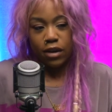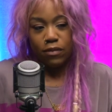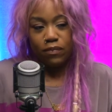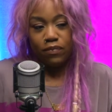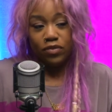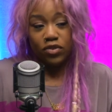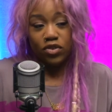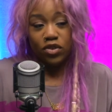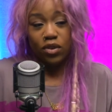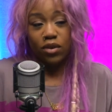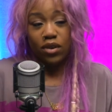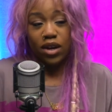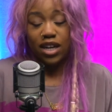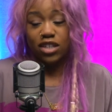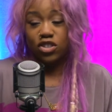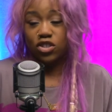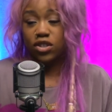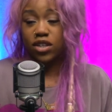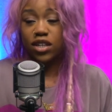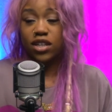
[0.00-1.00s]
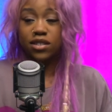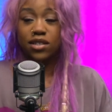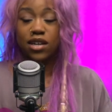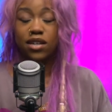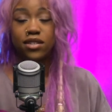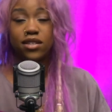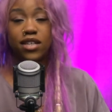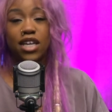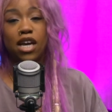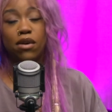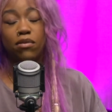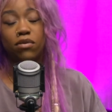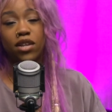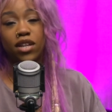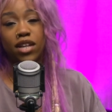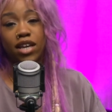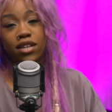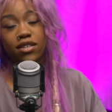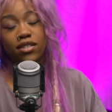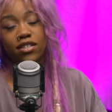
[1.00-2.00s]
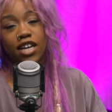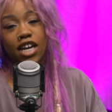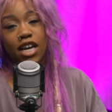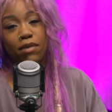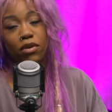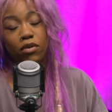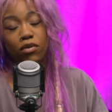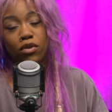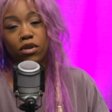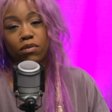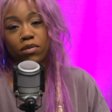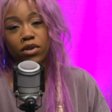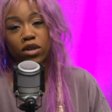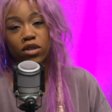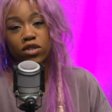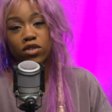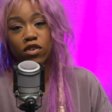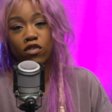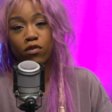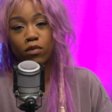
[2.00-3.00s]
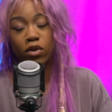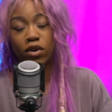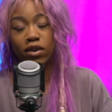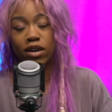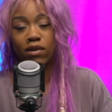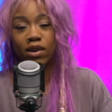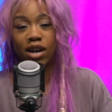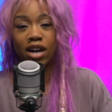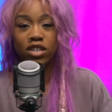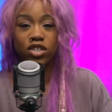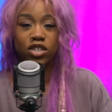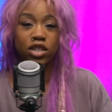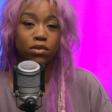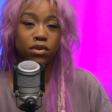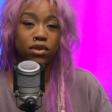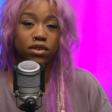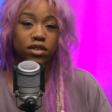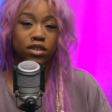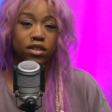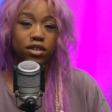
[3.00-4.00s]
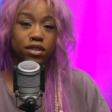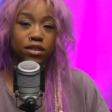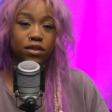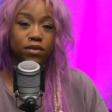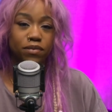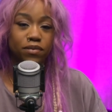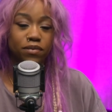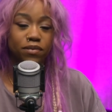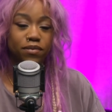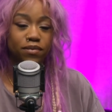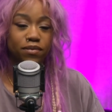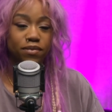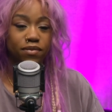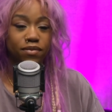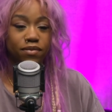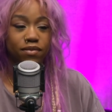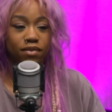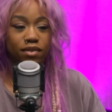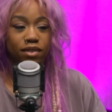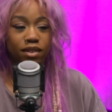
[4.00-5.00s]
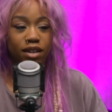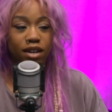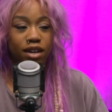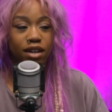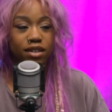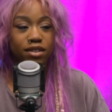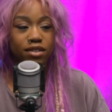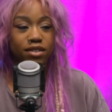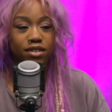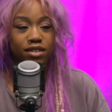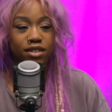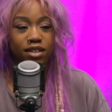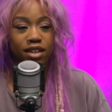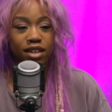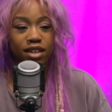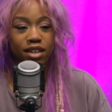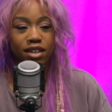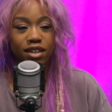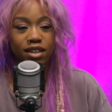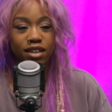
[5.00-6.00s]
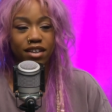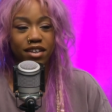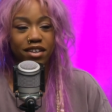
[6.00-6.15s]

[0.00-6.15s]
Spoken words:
So I jokingly said to him, the next time it won't be a soft block, I'll actually block you. And he